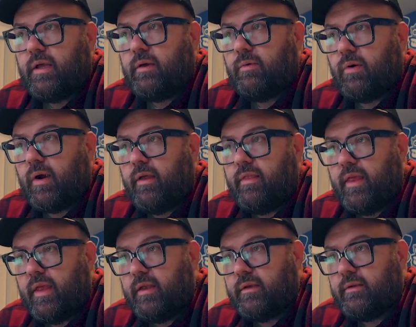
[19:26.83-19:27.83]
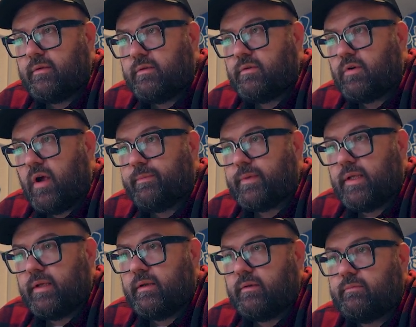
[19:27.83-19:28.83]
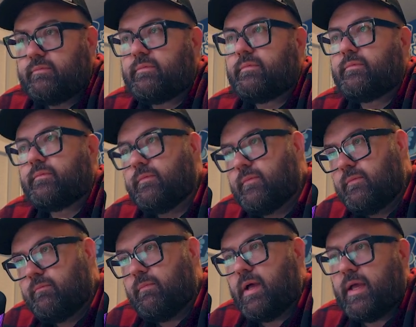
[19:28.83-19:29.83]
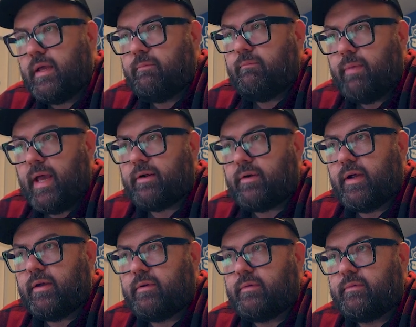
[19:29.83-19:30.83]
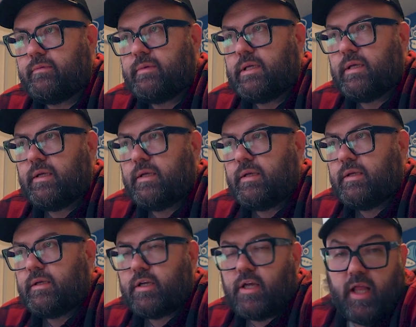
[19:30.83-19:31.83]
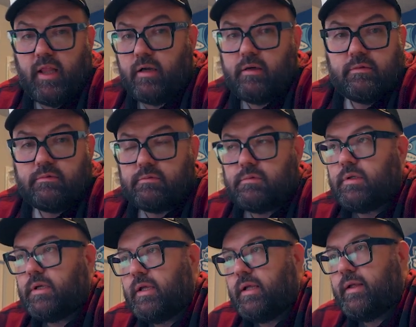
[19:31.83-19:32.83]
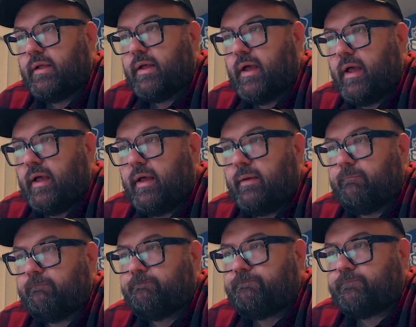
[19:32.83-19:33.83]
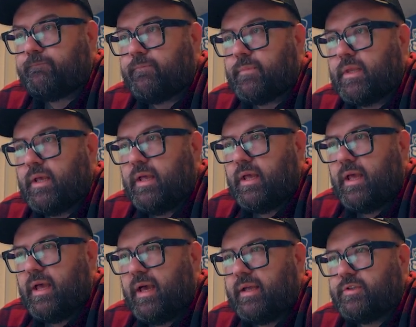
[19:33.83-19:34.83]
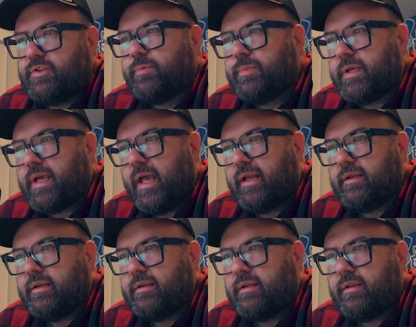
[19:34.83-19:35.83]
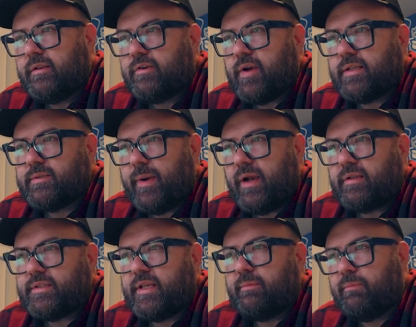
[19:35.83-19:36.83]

where I then dropped in my background color. I duplicated the transparency and